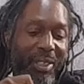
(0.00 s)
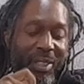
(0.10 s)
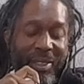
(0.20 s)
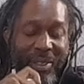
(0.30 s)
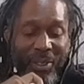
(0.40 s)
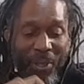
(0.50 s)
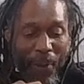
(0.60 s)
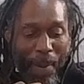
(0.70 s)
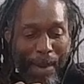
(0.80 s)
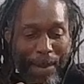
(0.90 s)

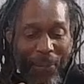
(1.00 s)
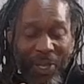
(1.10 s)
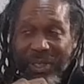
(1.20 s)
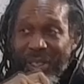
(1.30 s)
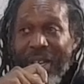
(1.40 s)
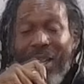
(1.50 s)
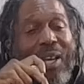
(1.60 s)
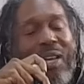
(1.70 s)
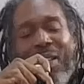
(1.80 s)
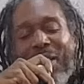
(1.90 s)
And cause
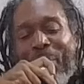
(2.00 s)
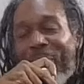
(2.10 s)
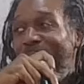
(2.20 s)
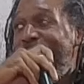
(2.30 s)
I've been